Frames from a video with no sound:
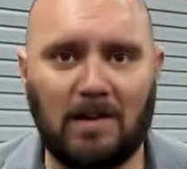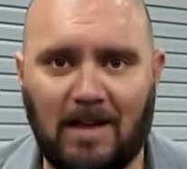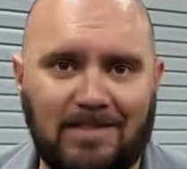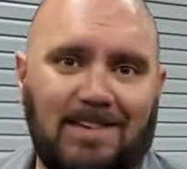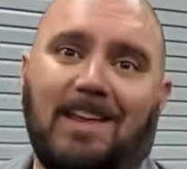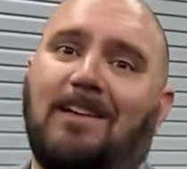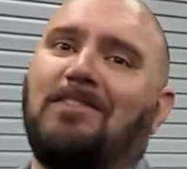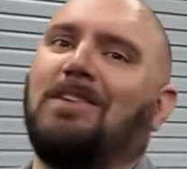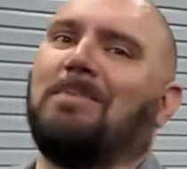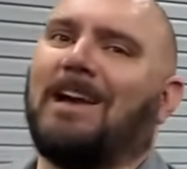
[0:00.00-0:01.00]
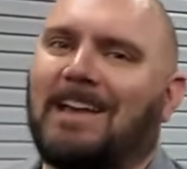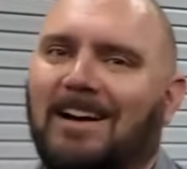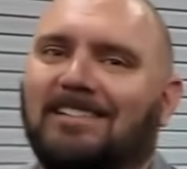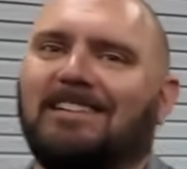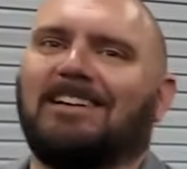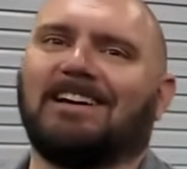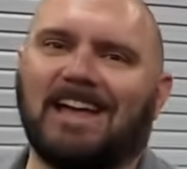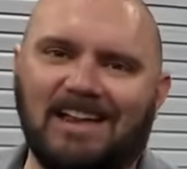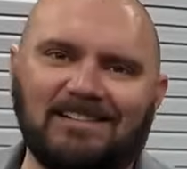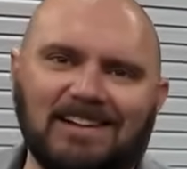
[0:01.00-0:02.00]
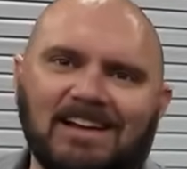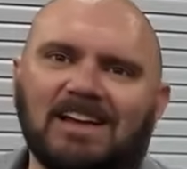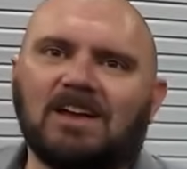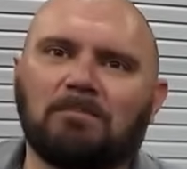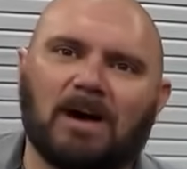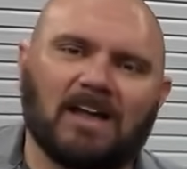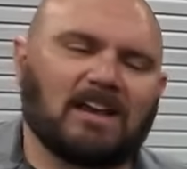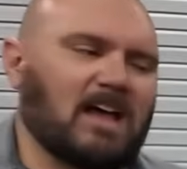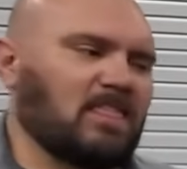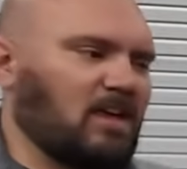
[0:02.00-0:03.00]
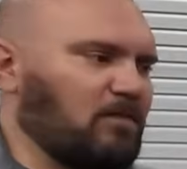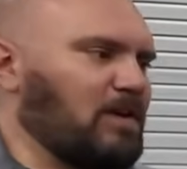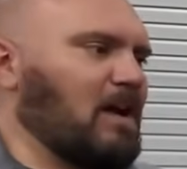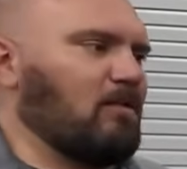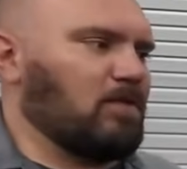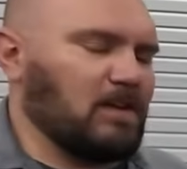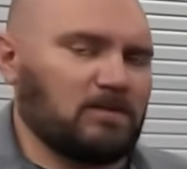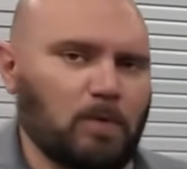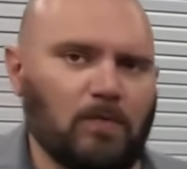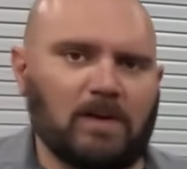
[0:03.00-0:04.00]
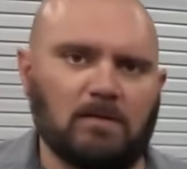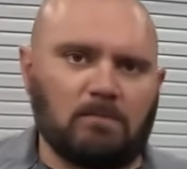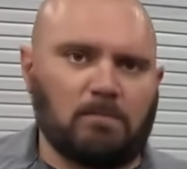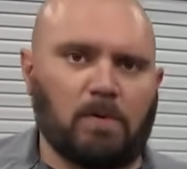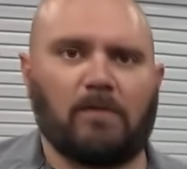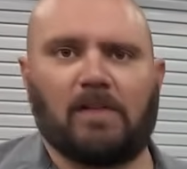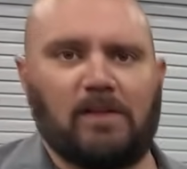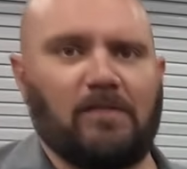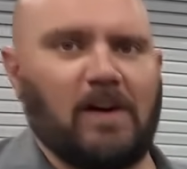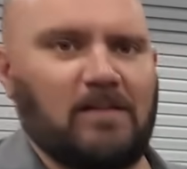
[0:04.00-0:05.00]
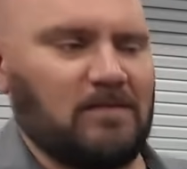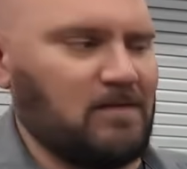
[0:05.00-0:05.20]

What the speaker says: and have to take everything back out again, but I think for now everything's moving perfectly fine.